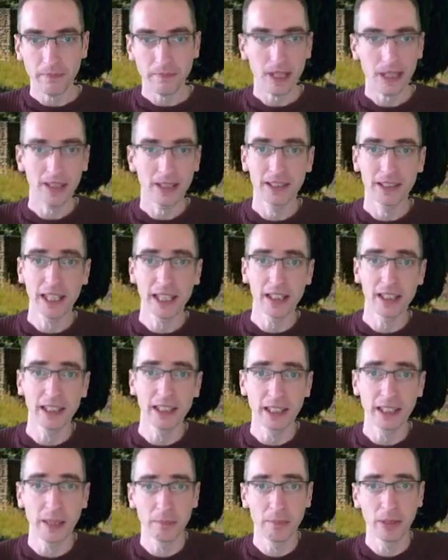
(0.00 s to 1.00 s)
Second
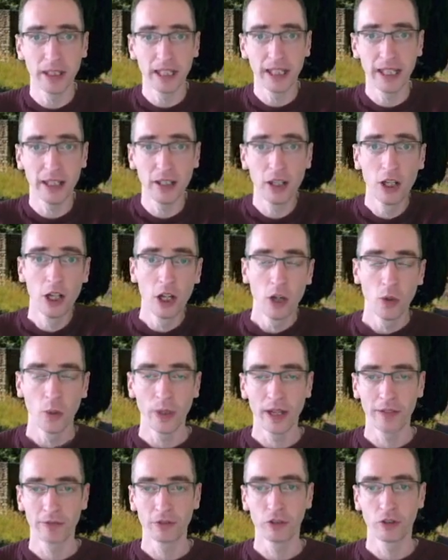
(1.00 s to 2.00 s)
example here,
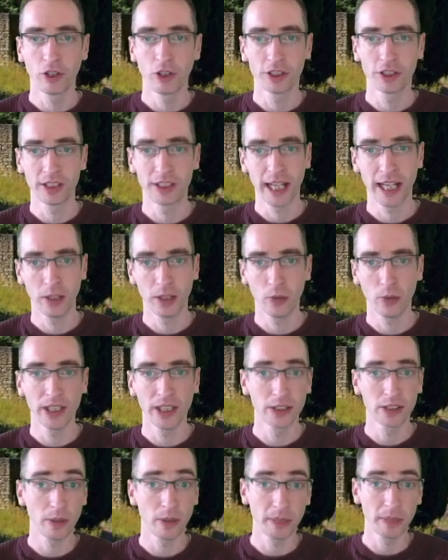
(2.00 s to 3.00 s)
we have cross
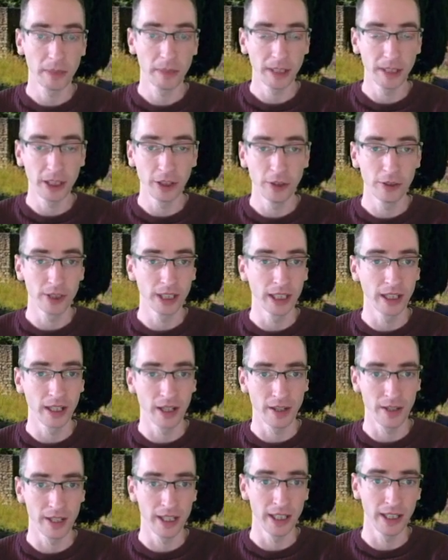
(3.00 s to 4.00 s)
tailwind, so I'm going to be using
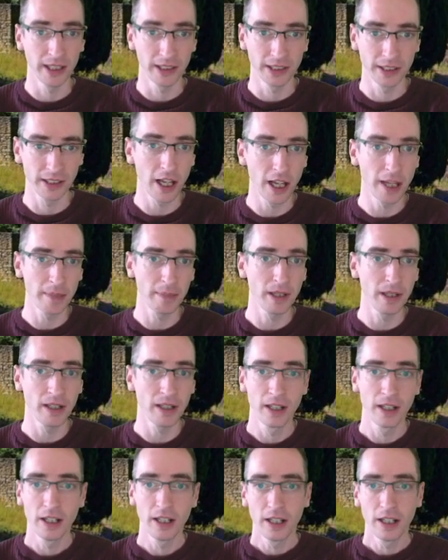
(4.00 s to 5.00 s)
the sniper.
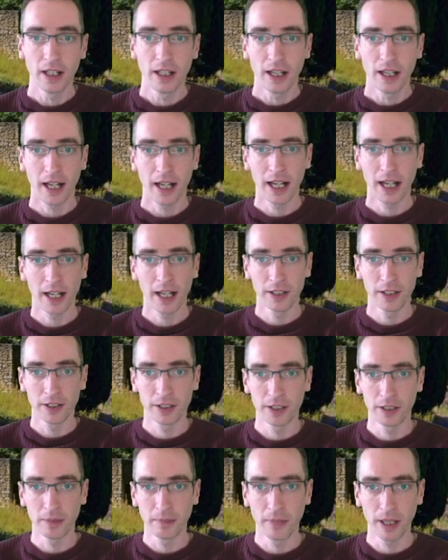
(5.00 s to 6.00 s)

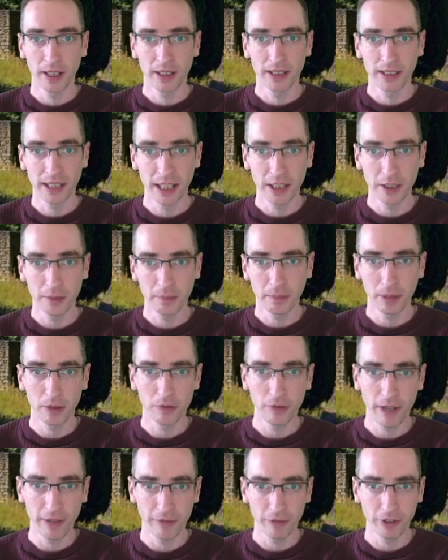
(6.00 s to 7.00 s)
And my setup
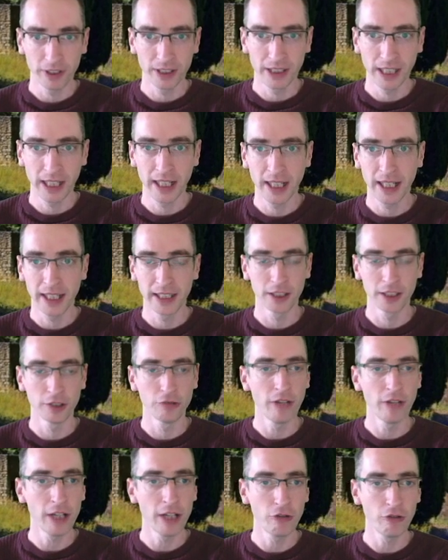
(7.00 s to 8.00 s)
reference here is the
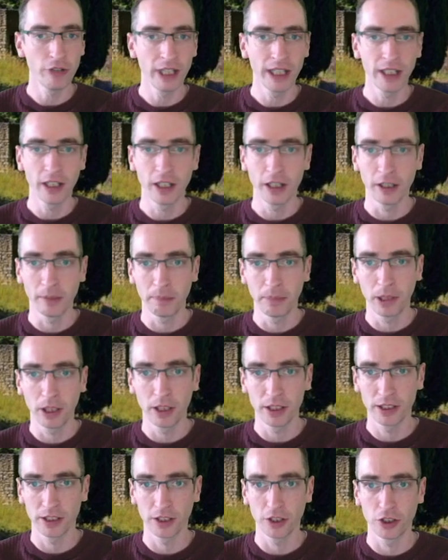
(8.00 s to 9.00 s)
red ring at
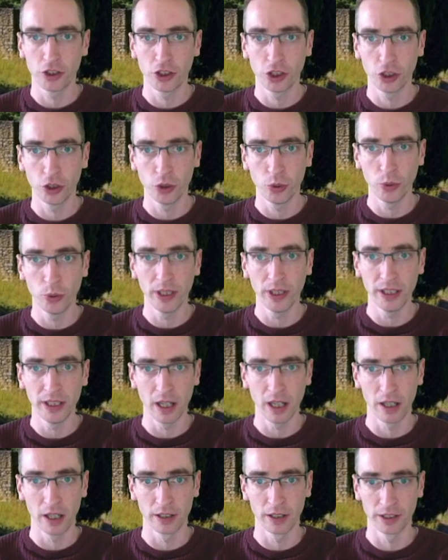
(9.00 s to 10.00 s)
plus 2
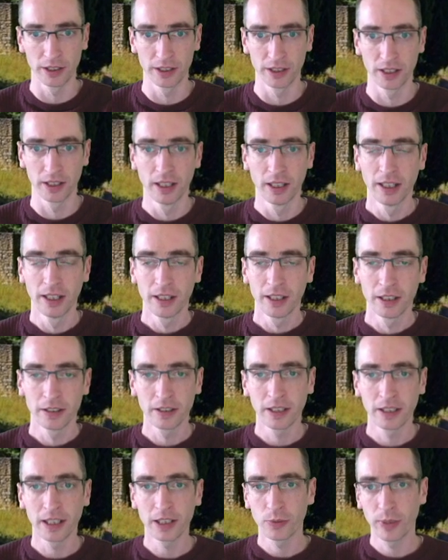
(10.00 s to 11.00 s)
yards. So
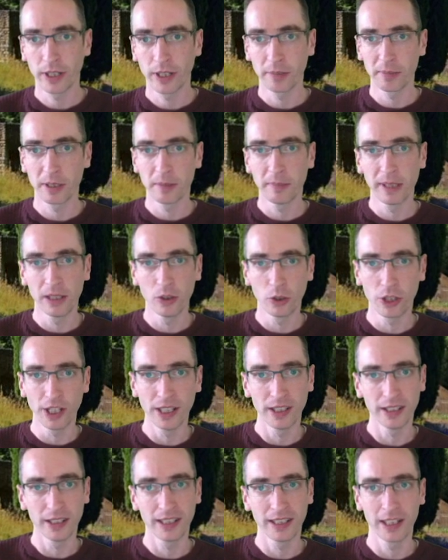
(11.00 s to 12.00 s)
that's where I'm going to be looking
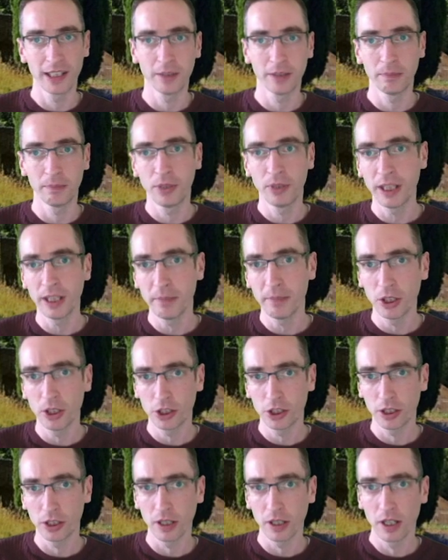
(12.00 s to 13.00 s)
to set up pretty
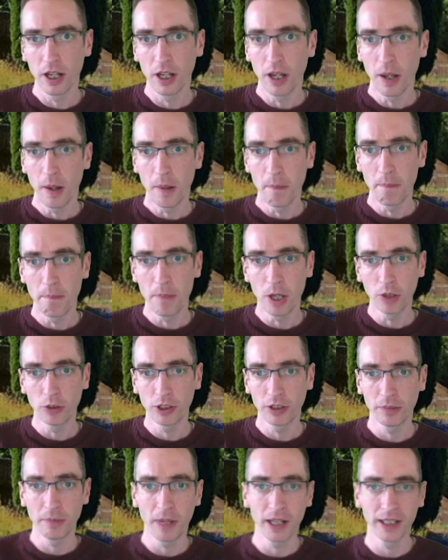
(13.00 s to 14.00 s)
much
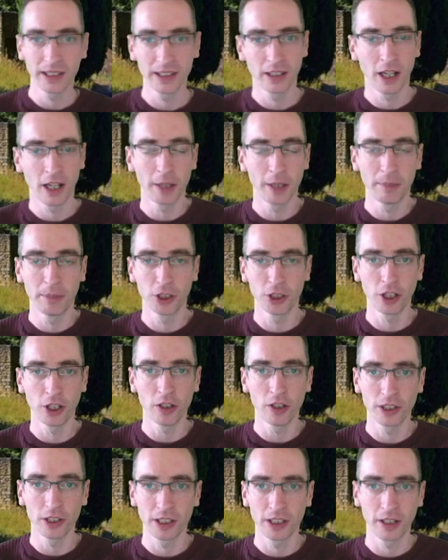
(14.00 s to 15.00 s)
most of my sniper
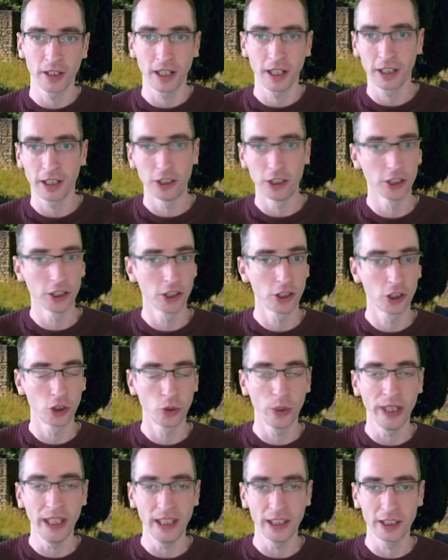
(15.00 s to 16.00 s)
shots so that I can just
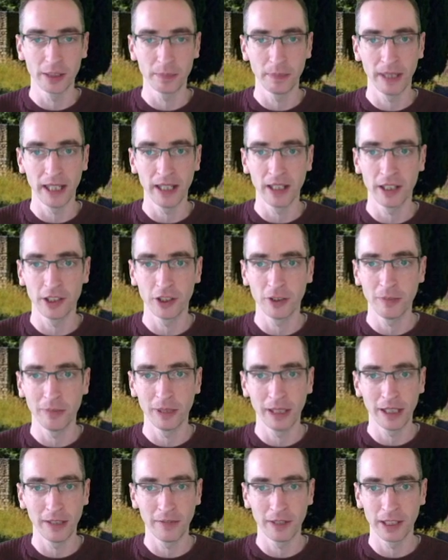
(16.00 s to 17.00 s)
tweak spin. I do
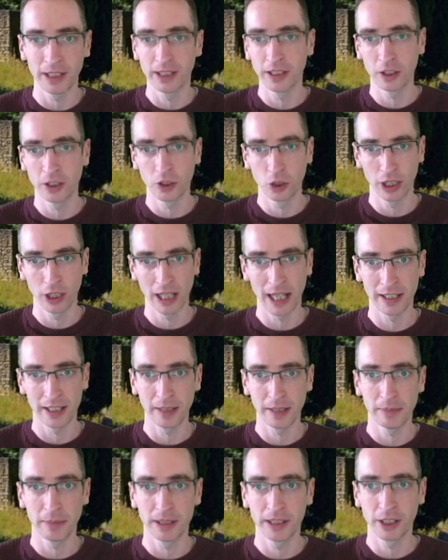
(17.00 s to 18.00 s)
believe this is a good
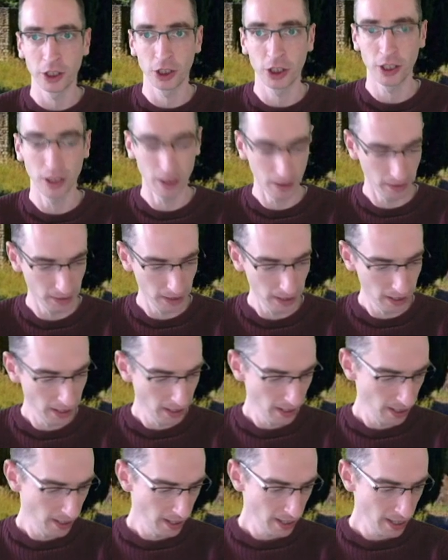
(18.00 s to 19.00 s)
landing position.
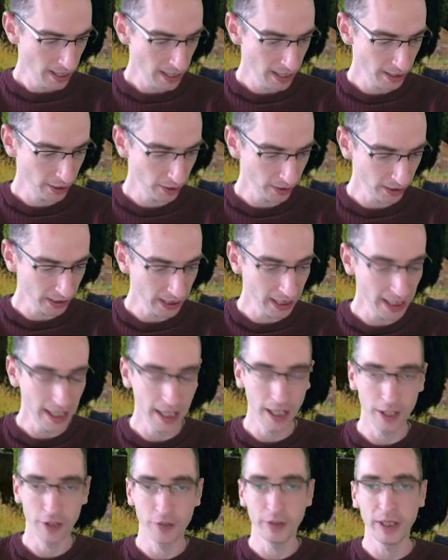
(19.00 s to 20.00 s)
And you'll see
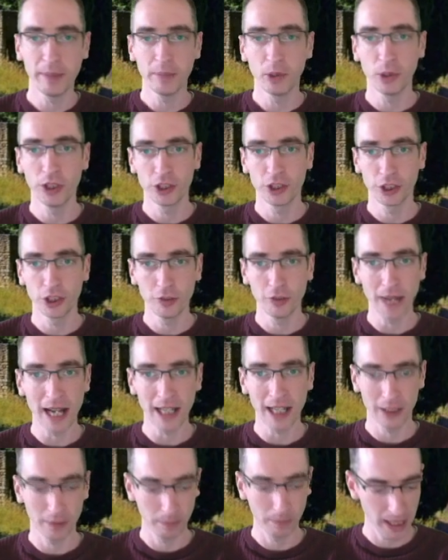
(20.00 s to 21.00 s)
here 3.2
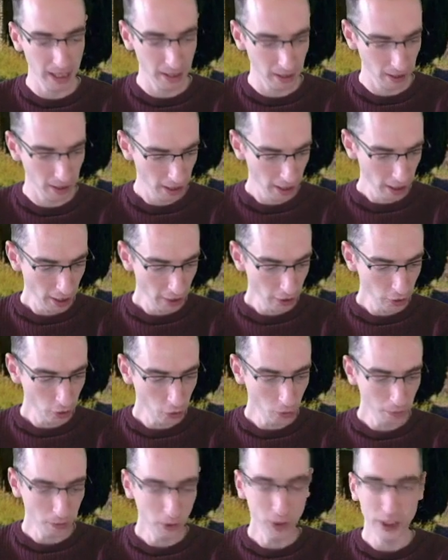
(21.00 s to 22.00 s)
backspin,
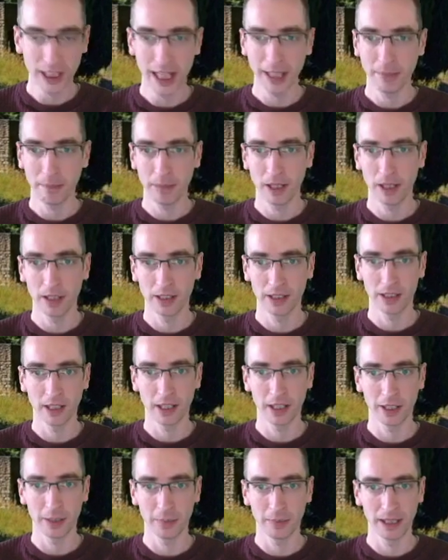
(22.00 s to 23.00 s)
0.8 bar
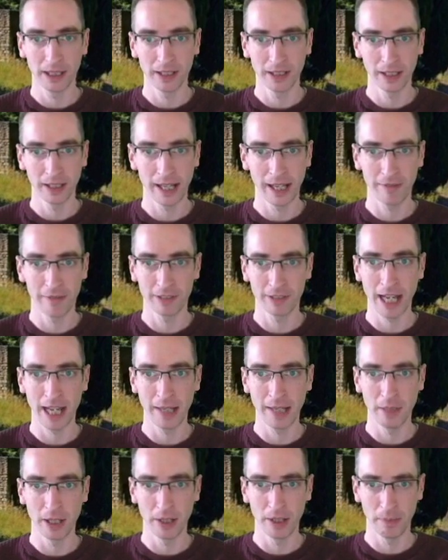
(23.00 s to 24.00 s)
side spin to the left,
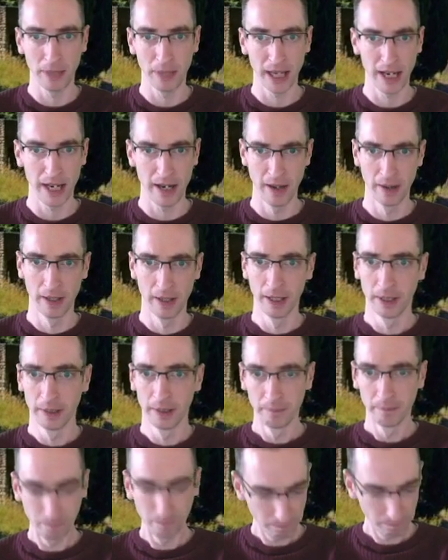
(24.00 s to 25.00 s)
aim at the pin.
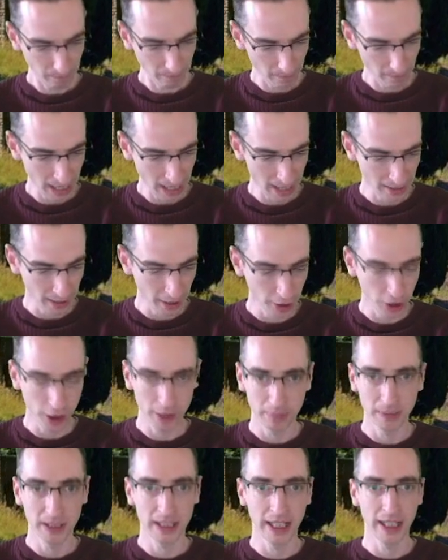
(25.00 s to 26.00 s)
And the
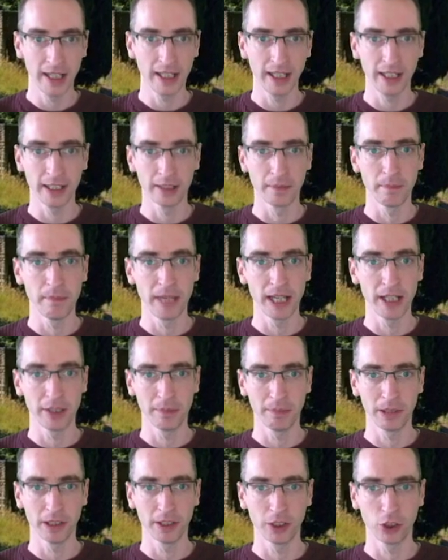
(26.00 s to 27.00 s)
adjustment here is mid
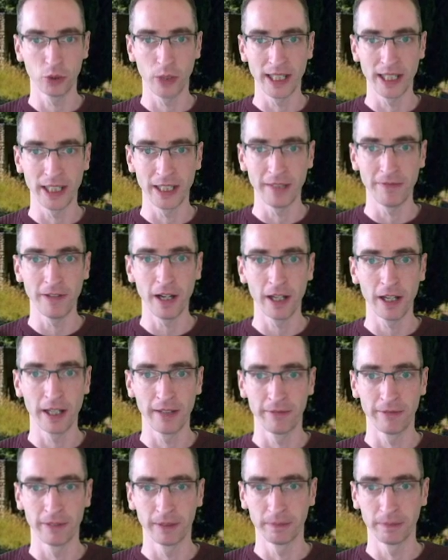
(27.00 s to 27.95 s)
plus 25.